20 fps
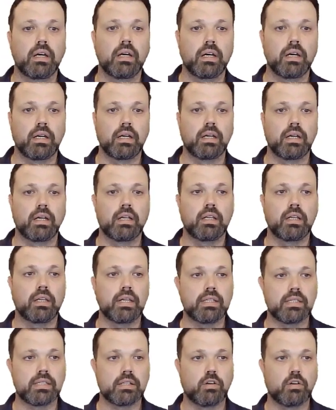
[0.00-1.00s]

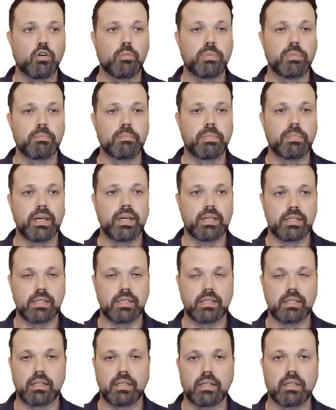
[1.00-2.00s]
let's copy
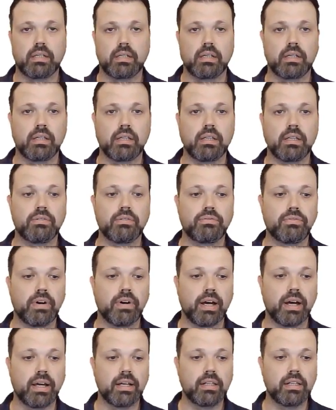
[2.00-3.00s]
paste the
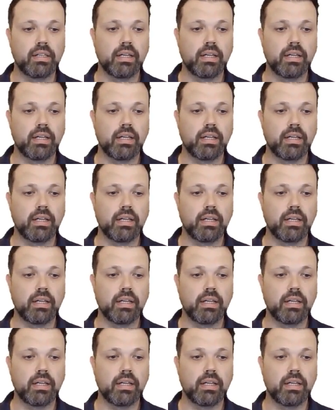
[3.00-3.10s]
file